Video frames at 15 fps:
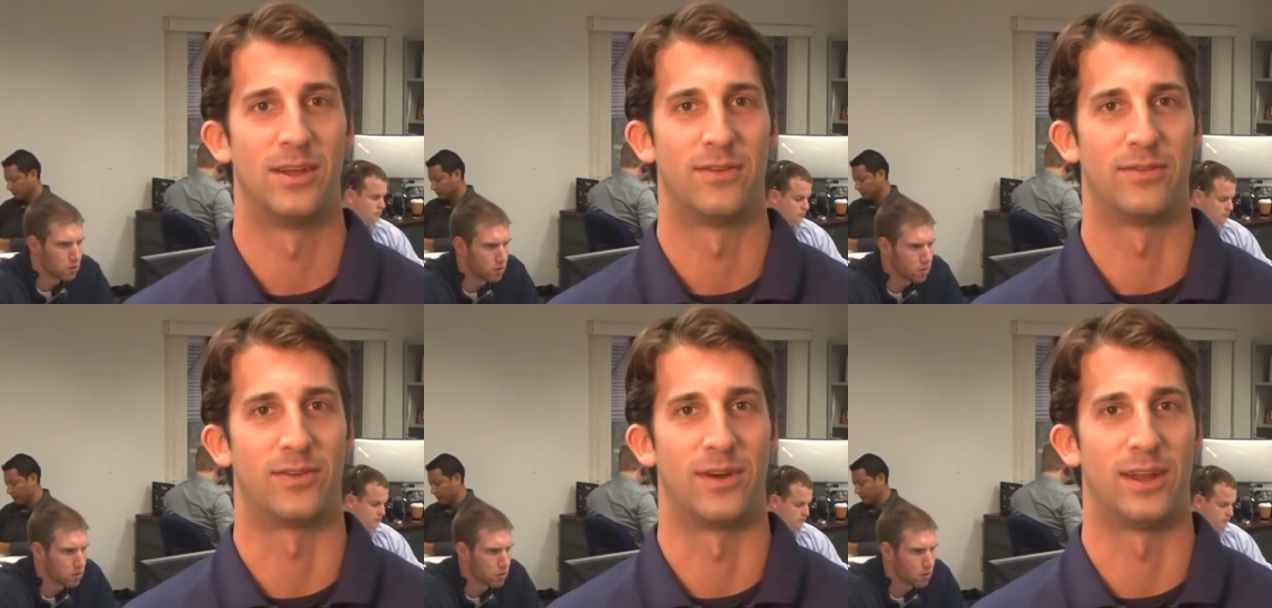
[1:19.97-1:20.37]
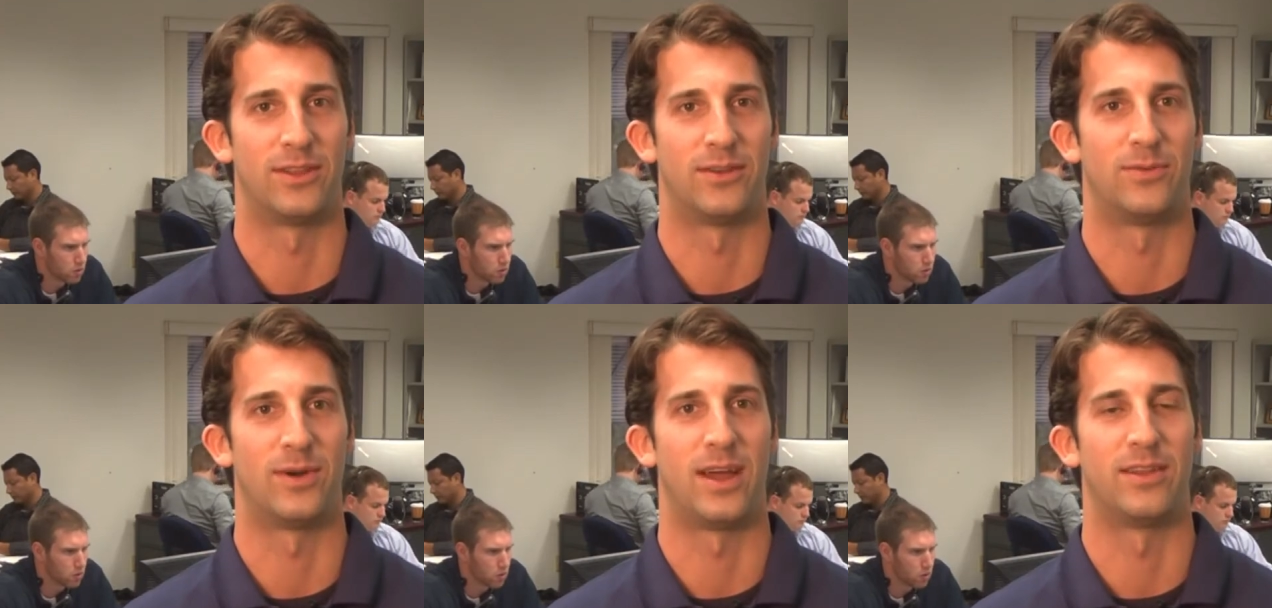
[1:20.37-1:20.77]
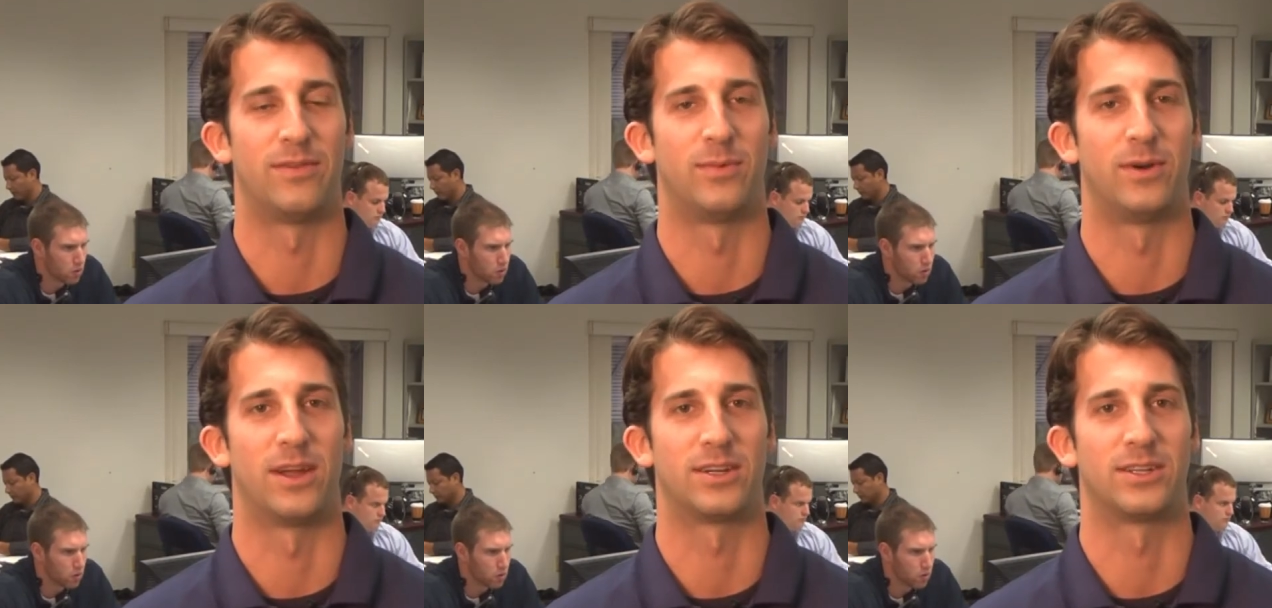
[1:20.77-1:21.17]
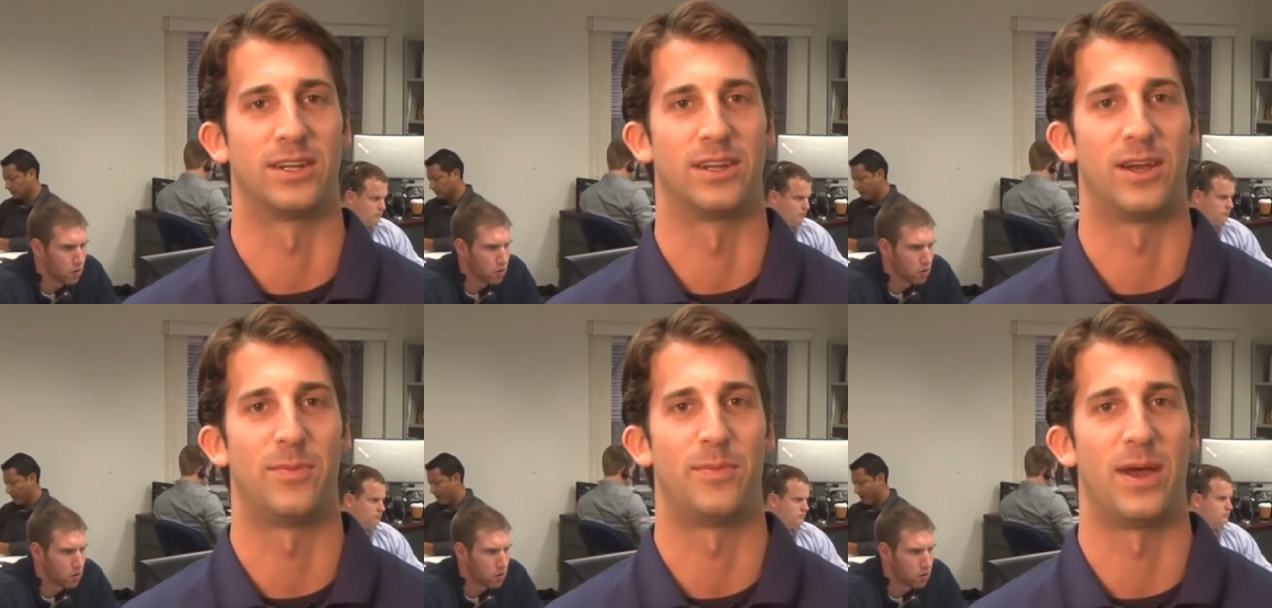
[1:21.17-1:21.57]
Speaker 1: for another round of
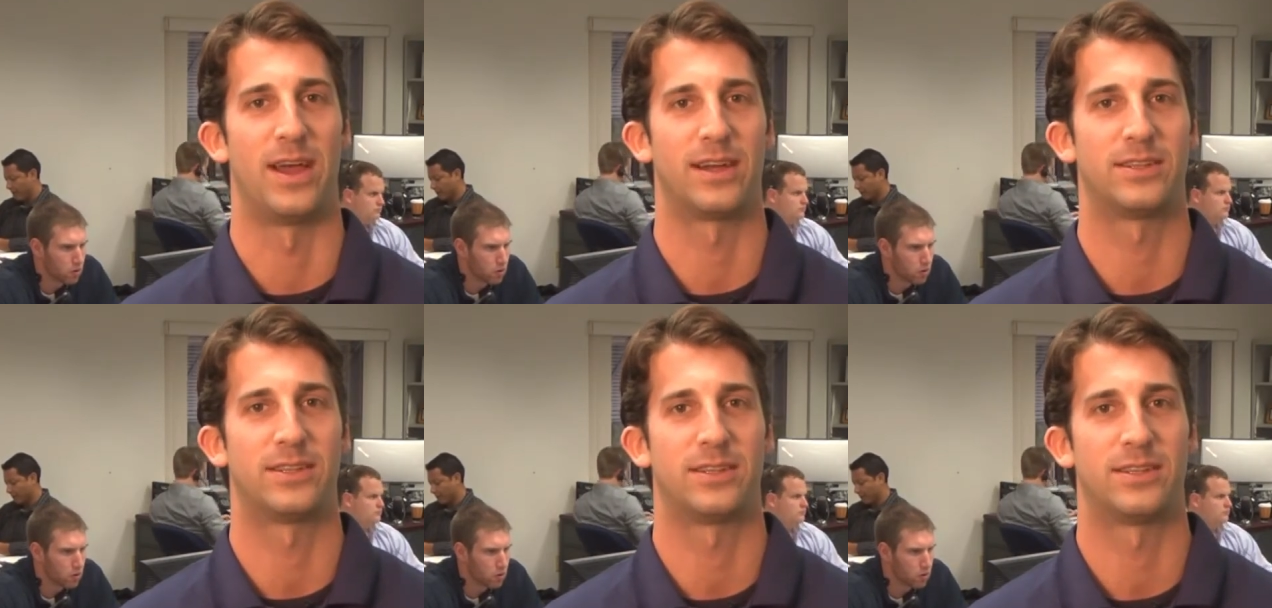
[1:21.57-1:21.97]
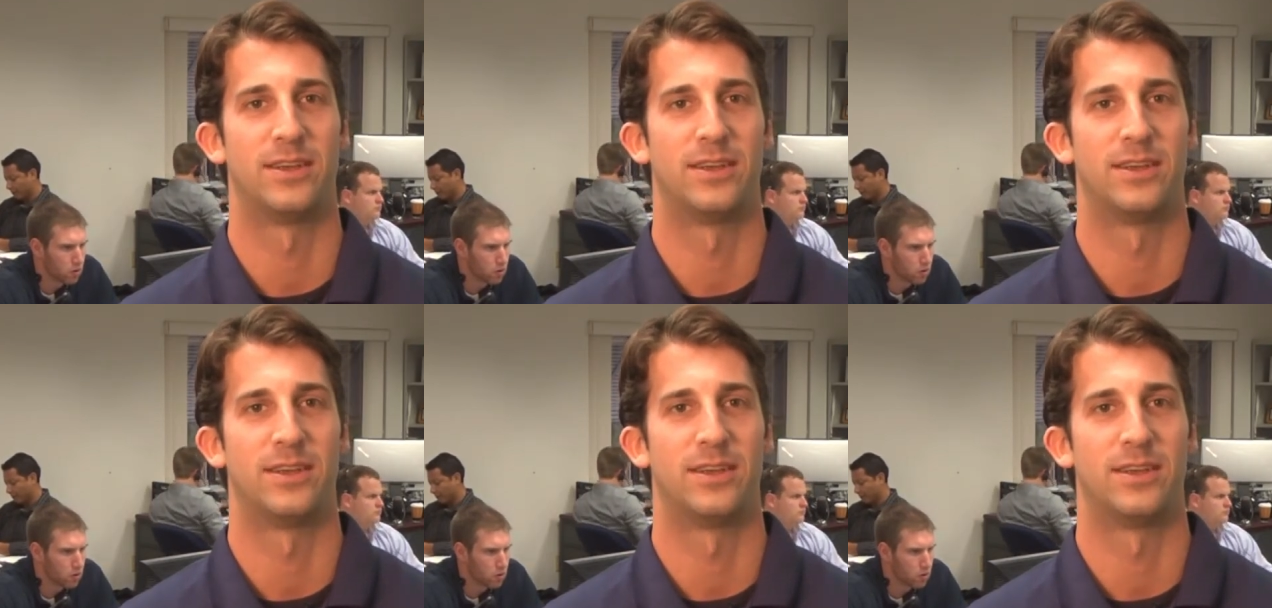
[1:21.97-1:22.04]
production cutbacks.